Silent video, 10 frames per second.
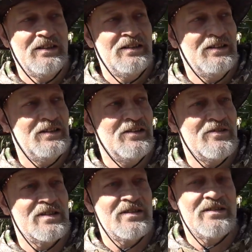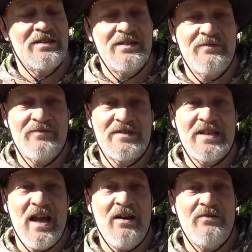You know, the the different
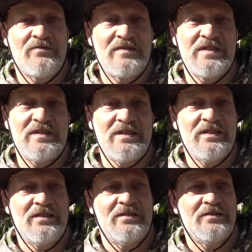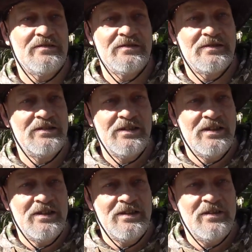sounds you hear, and
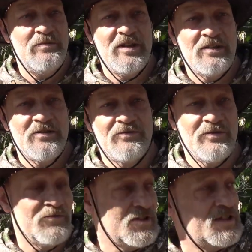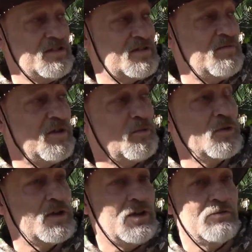you know, being on the river. This used to be a
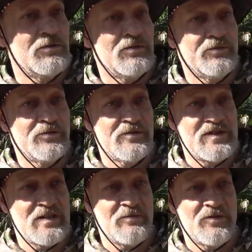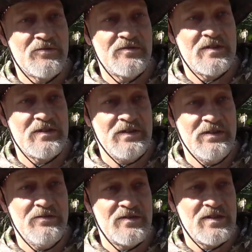working river. The Seminoles
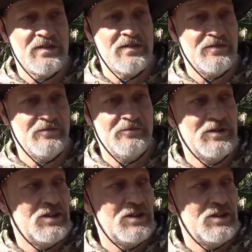used it, and